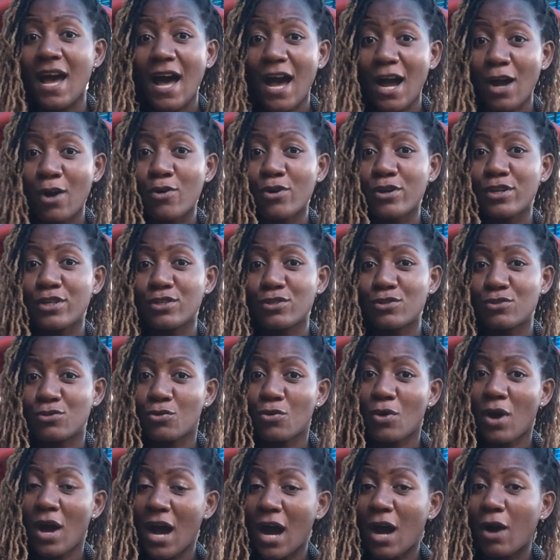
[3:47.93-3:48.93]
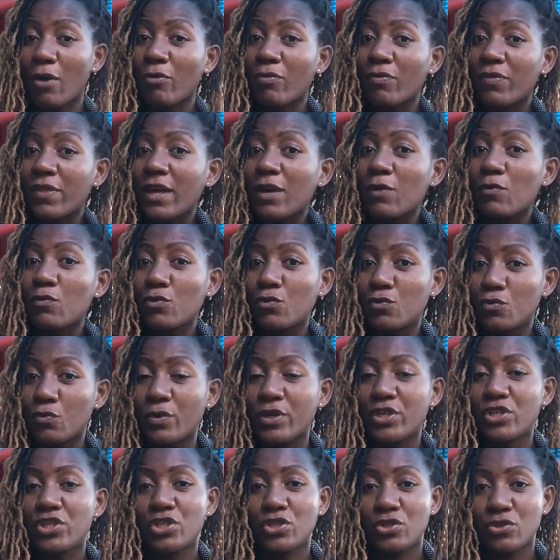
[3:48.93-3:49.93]
according to how they would
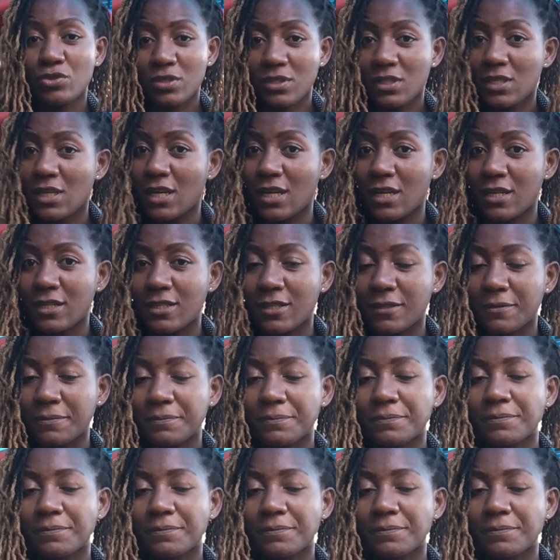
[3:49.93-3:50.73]
wish to see it.